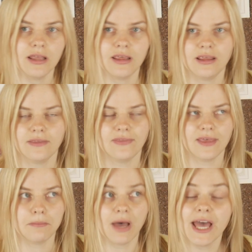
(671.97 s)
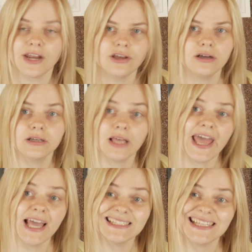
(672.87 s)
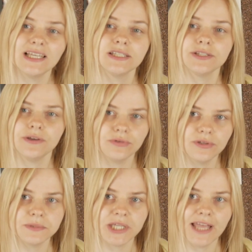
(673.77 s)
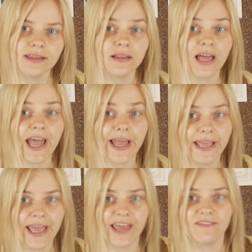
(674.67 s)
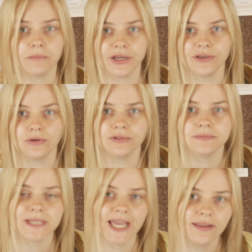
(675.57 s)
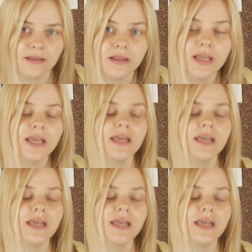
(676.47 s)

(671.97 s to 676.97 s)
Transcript: The Mario has his YouTube channel, I have my YouTube channel.